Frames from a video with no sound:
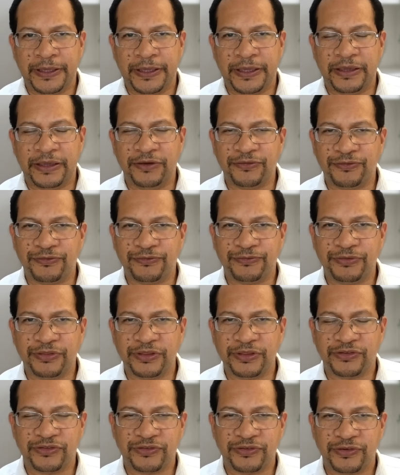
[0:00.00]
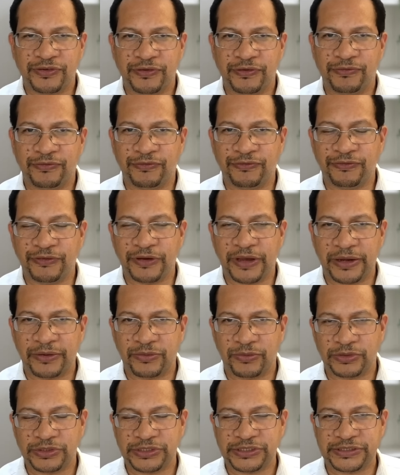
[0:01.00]
if this
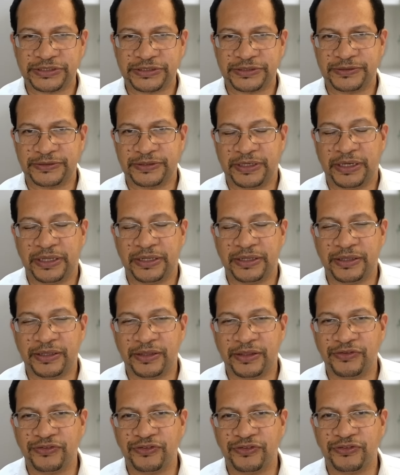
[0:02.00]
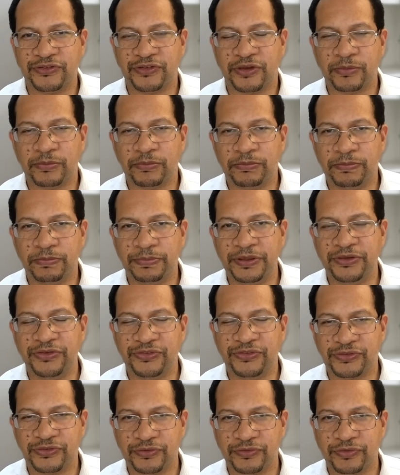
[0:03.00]
virus, and this is a
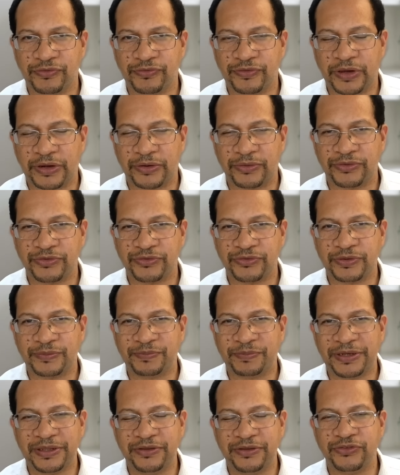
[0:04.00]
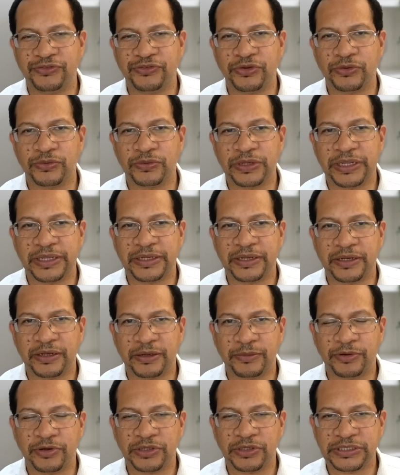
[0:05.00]
beast of a virus, please don't let
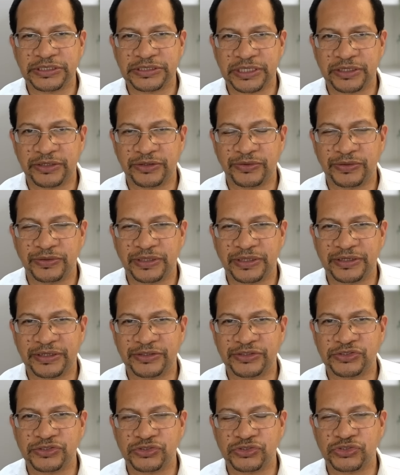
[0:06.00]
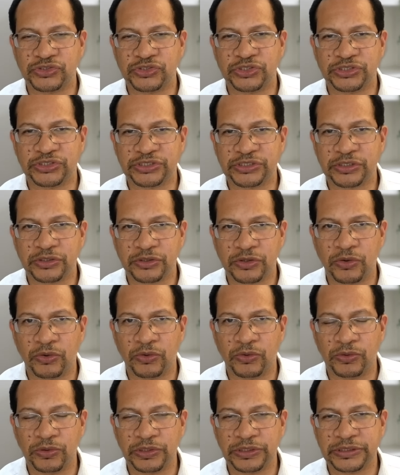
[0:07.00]
anybody tell you that this is just a
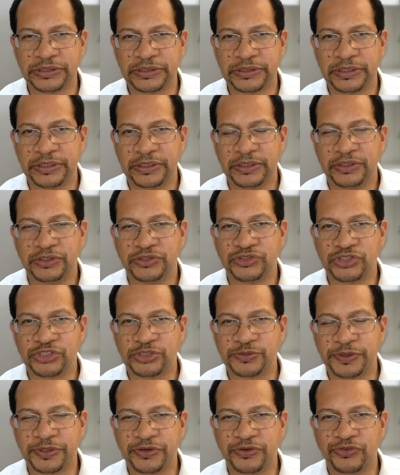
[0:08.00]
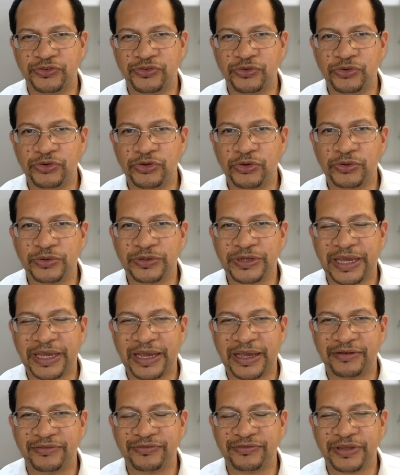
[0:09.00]
cold. Just because you don't
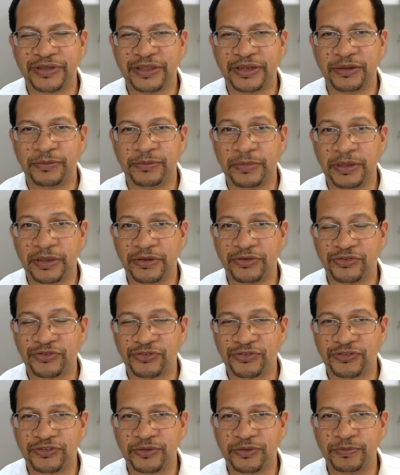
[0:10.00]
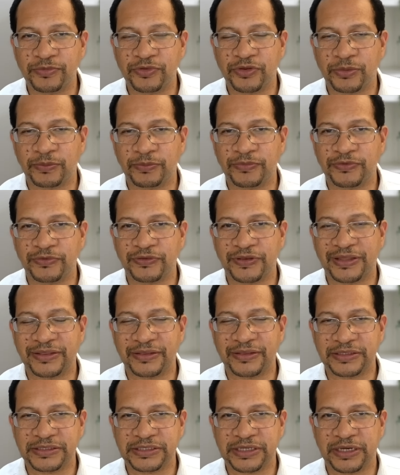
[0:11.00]
have any major symptoms
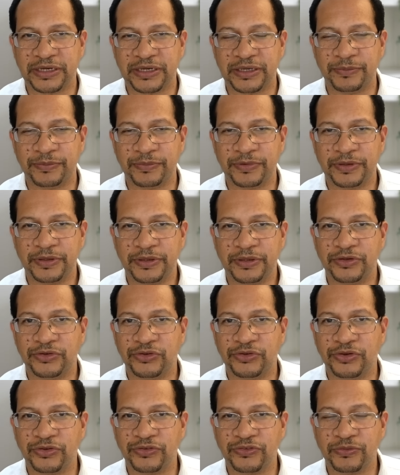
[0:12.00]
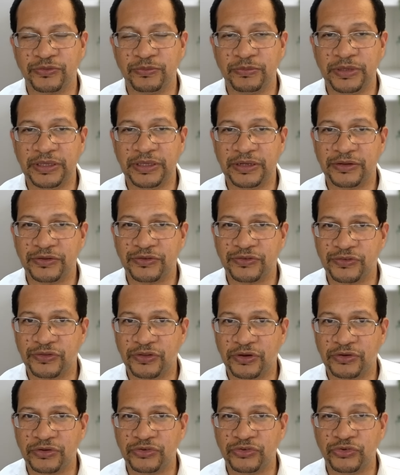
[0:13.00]
at the time doesn't mean it's
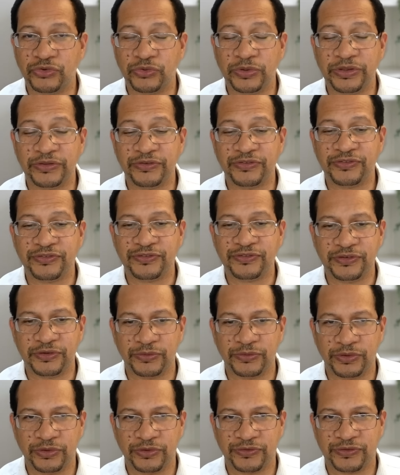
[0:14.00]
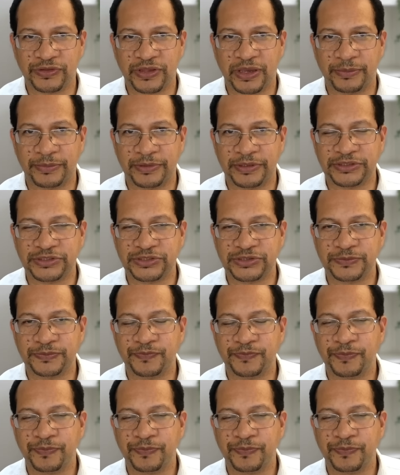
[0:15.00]
not doing serious damage.